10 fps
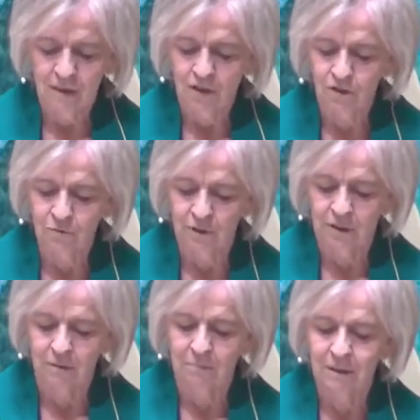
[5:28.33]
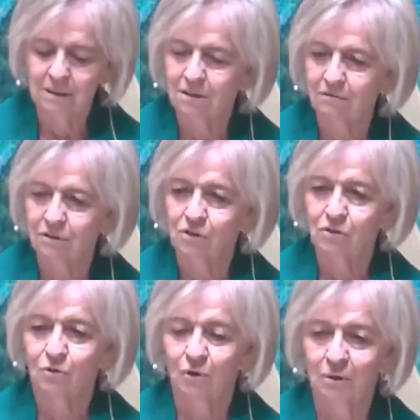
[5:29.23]
that you were in the midst of a
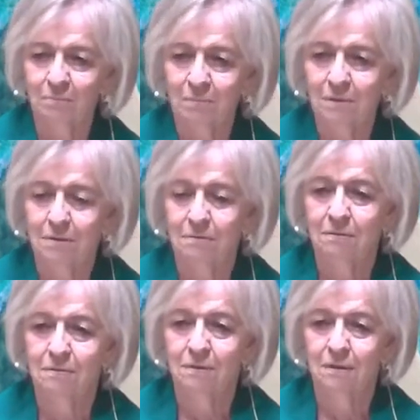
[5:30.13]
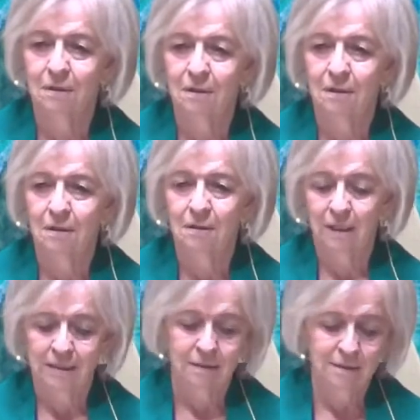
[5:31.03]
storm,
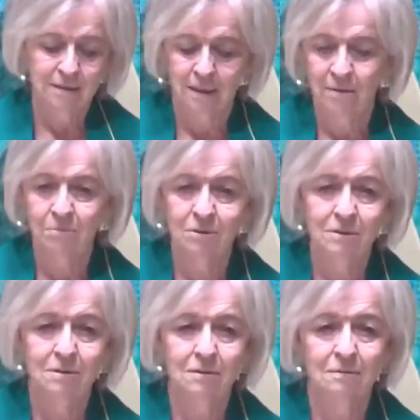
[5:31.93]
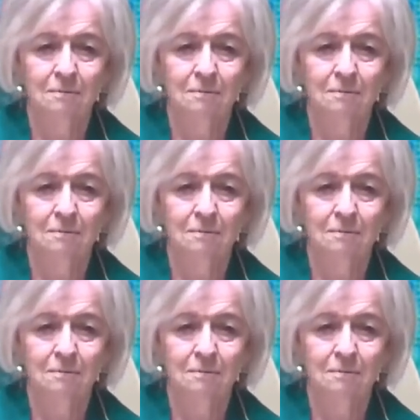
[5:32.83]
like the disciples?